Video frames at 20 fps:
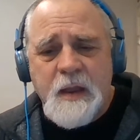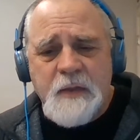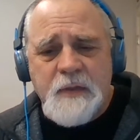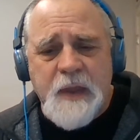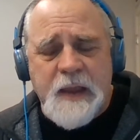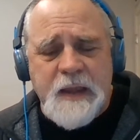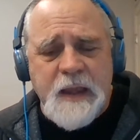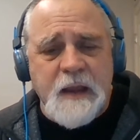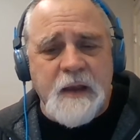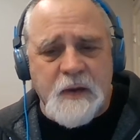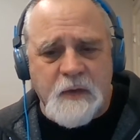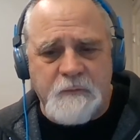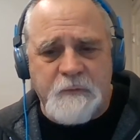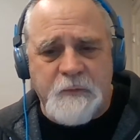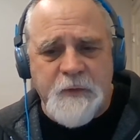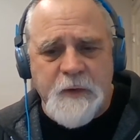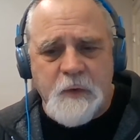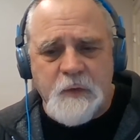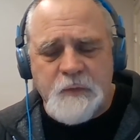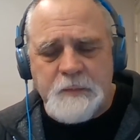they get
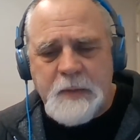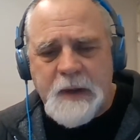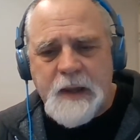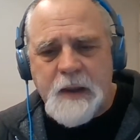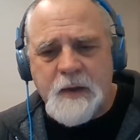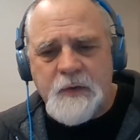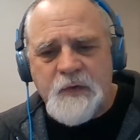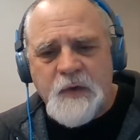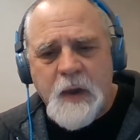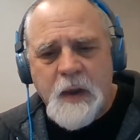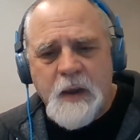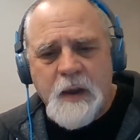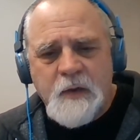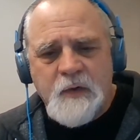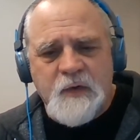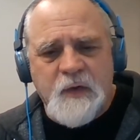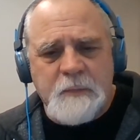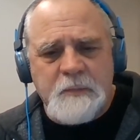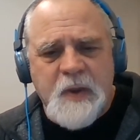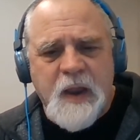confused because
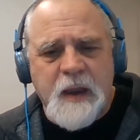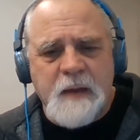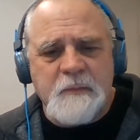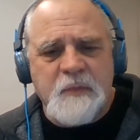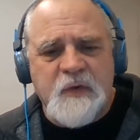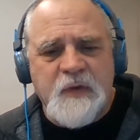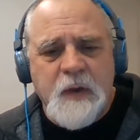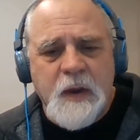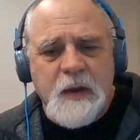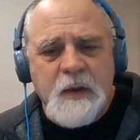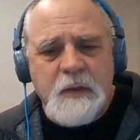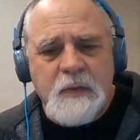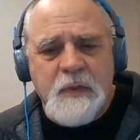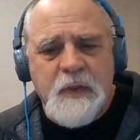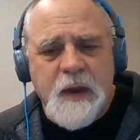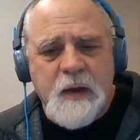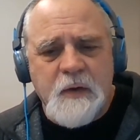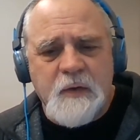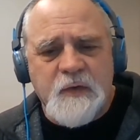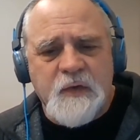sometimes
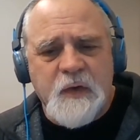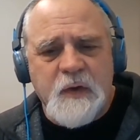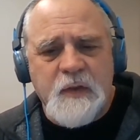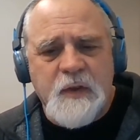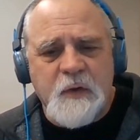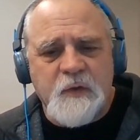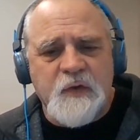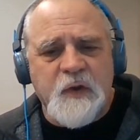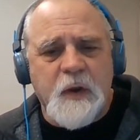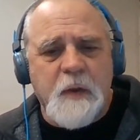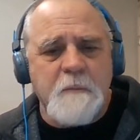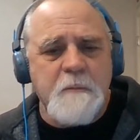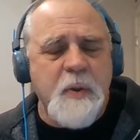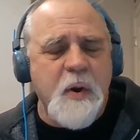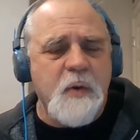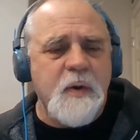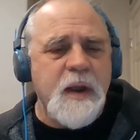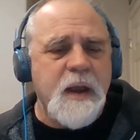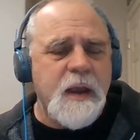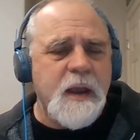there's a
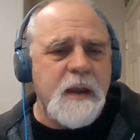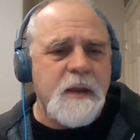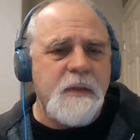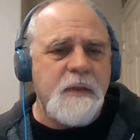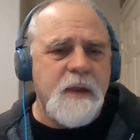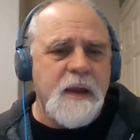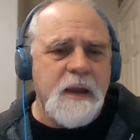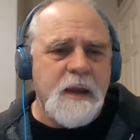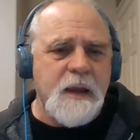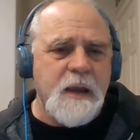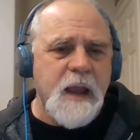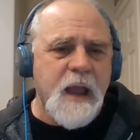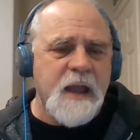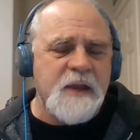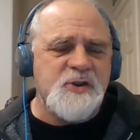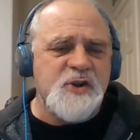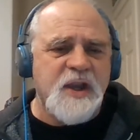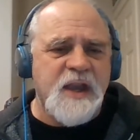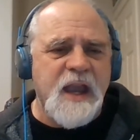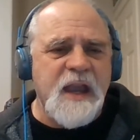component in the
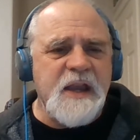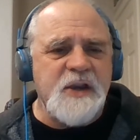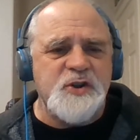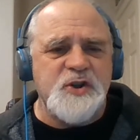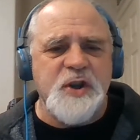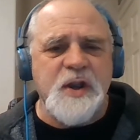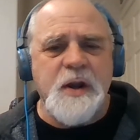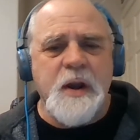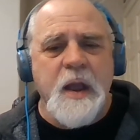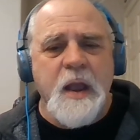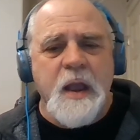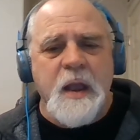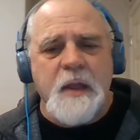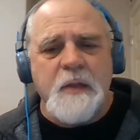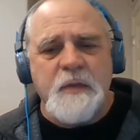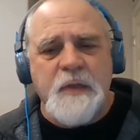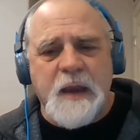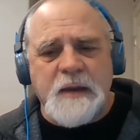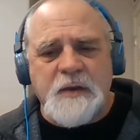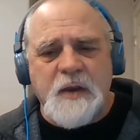education
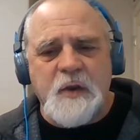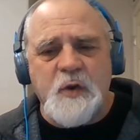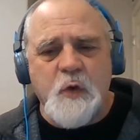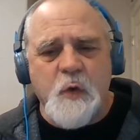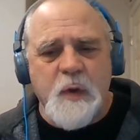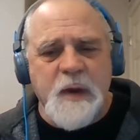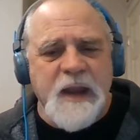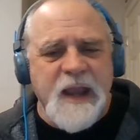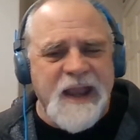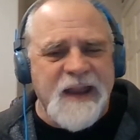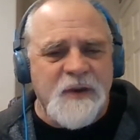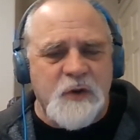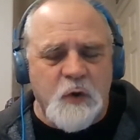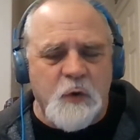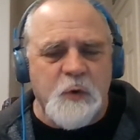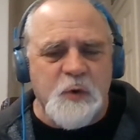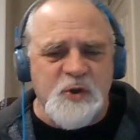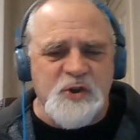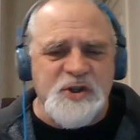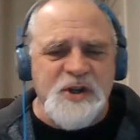that they do an
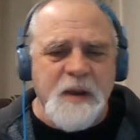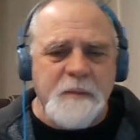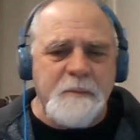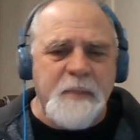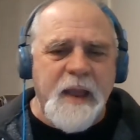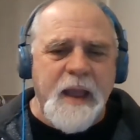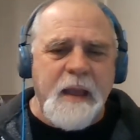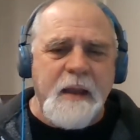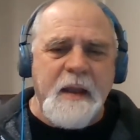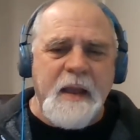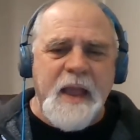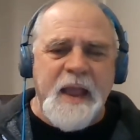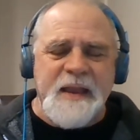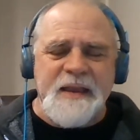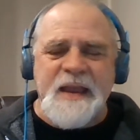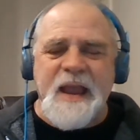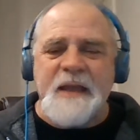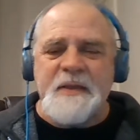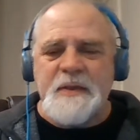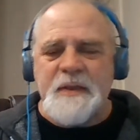internship,
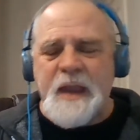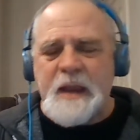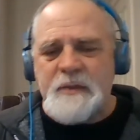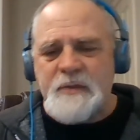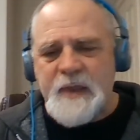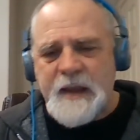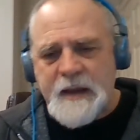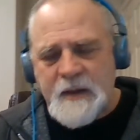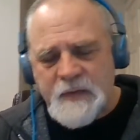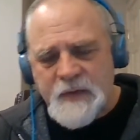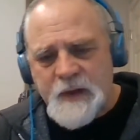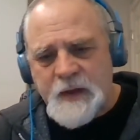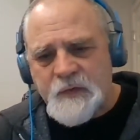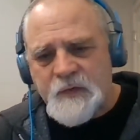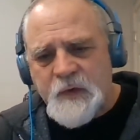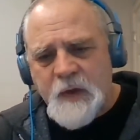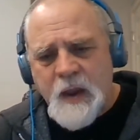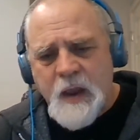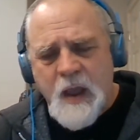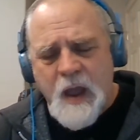and yet they think of
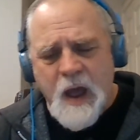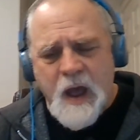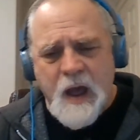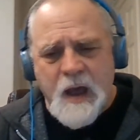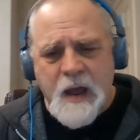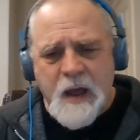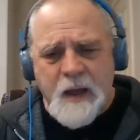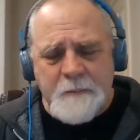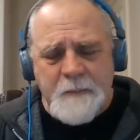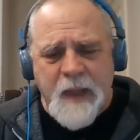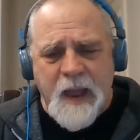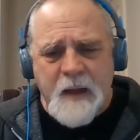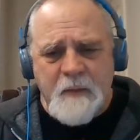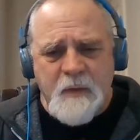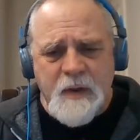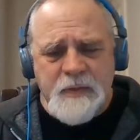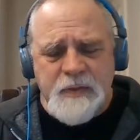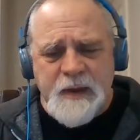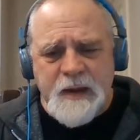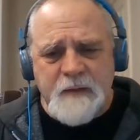this. I
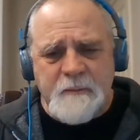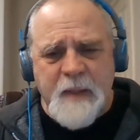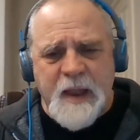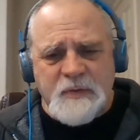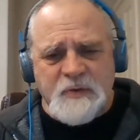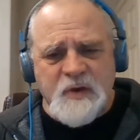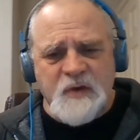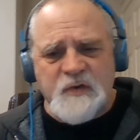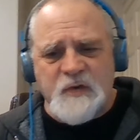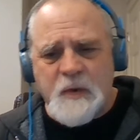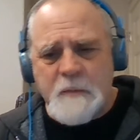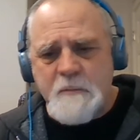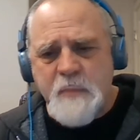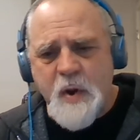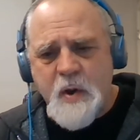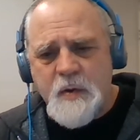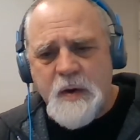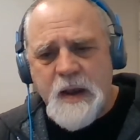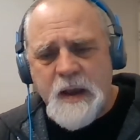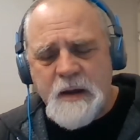want to think about this
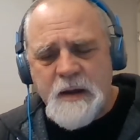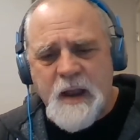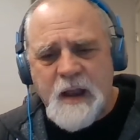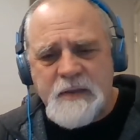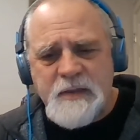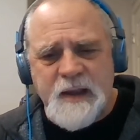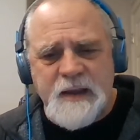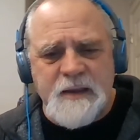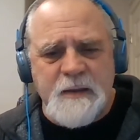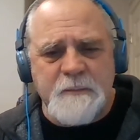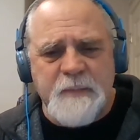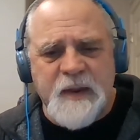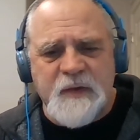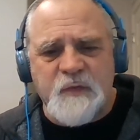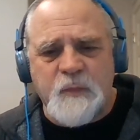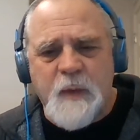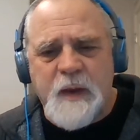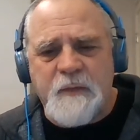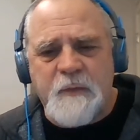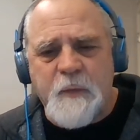component, and I think the
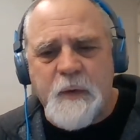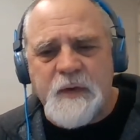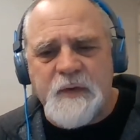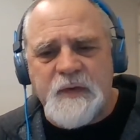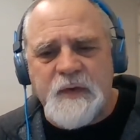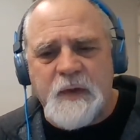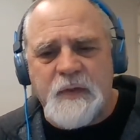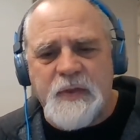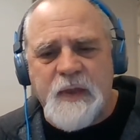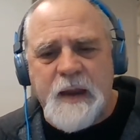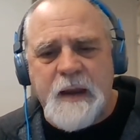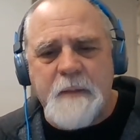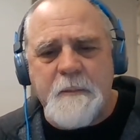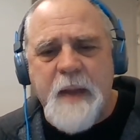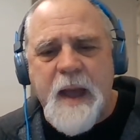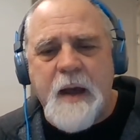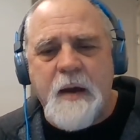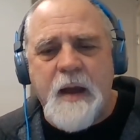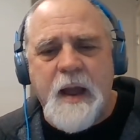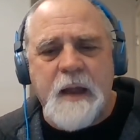best way for us to think
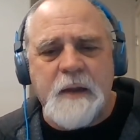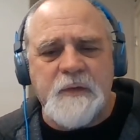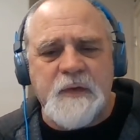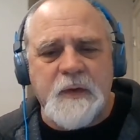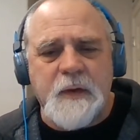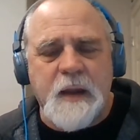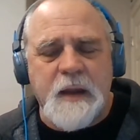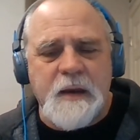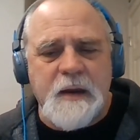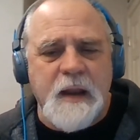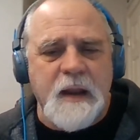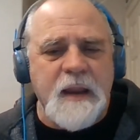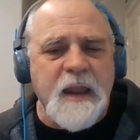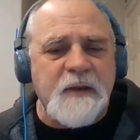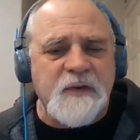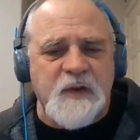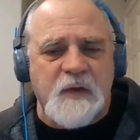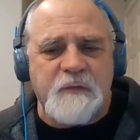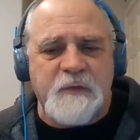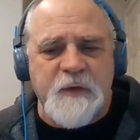about, as in a
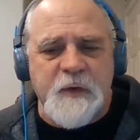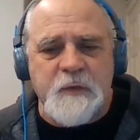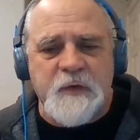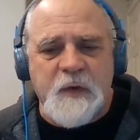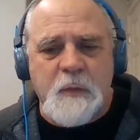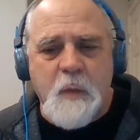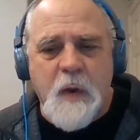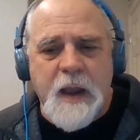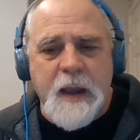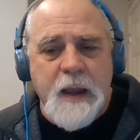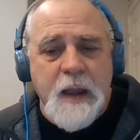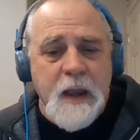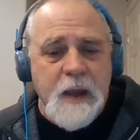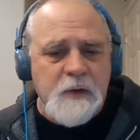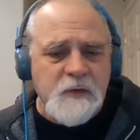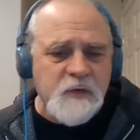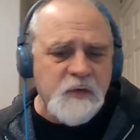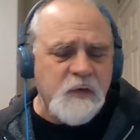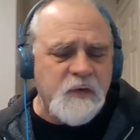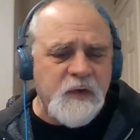less confusing way,
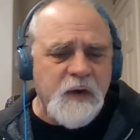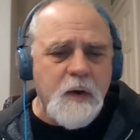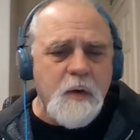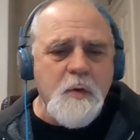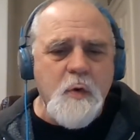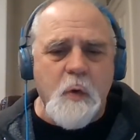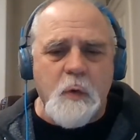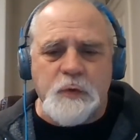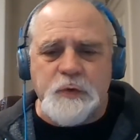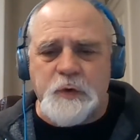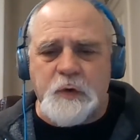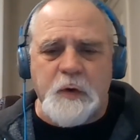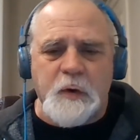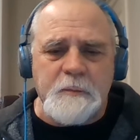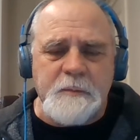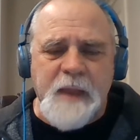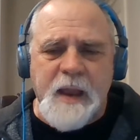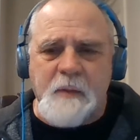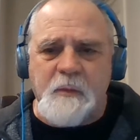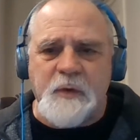is using an old
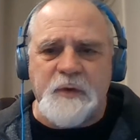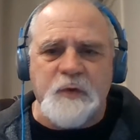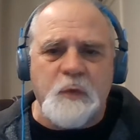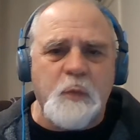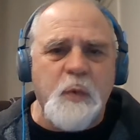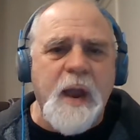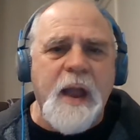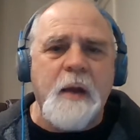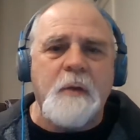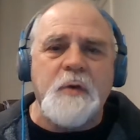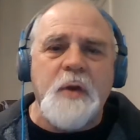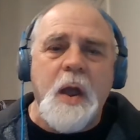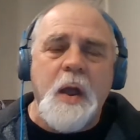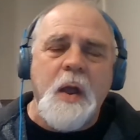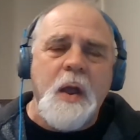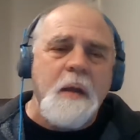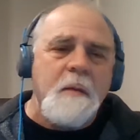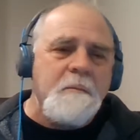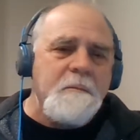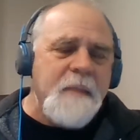term that was around
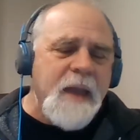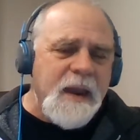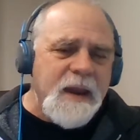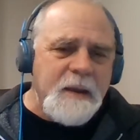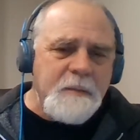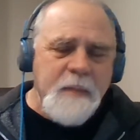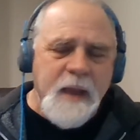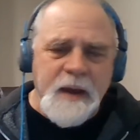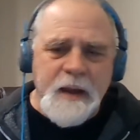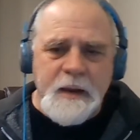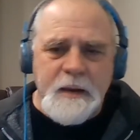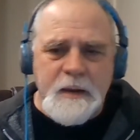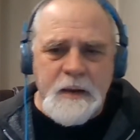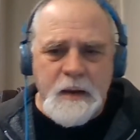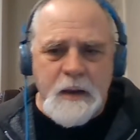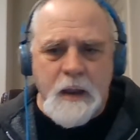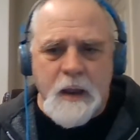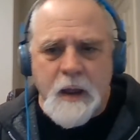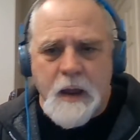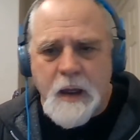
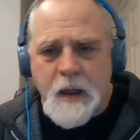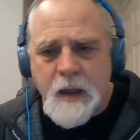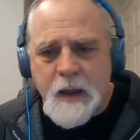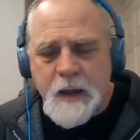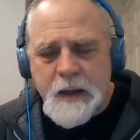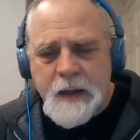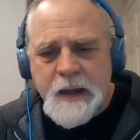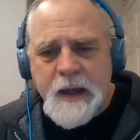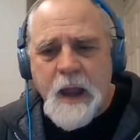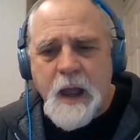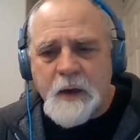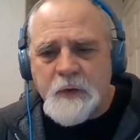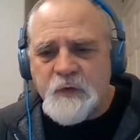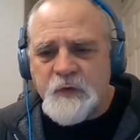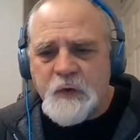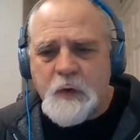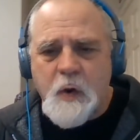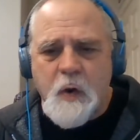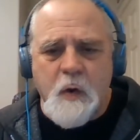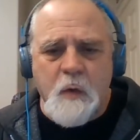many eons
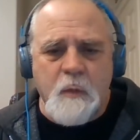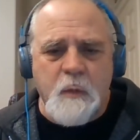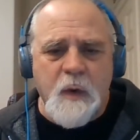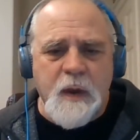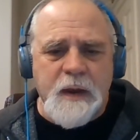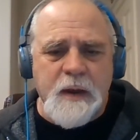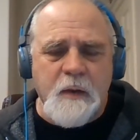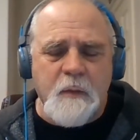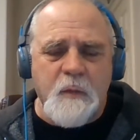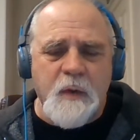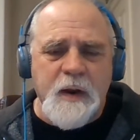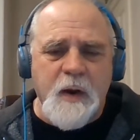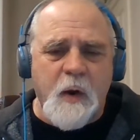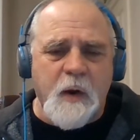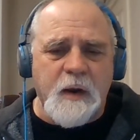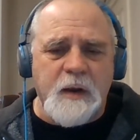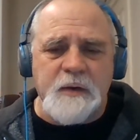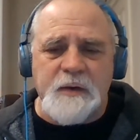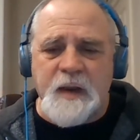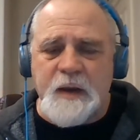ago when
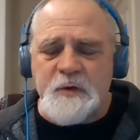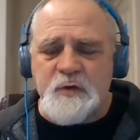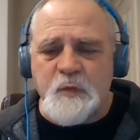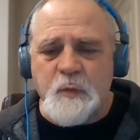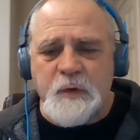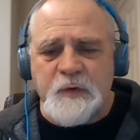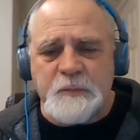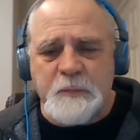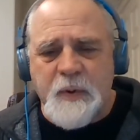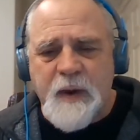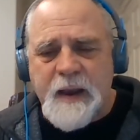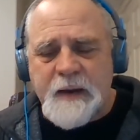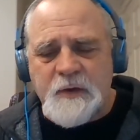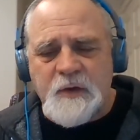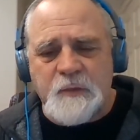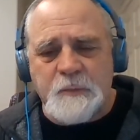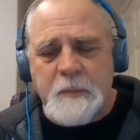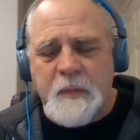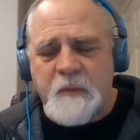architecture was practiced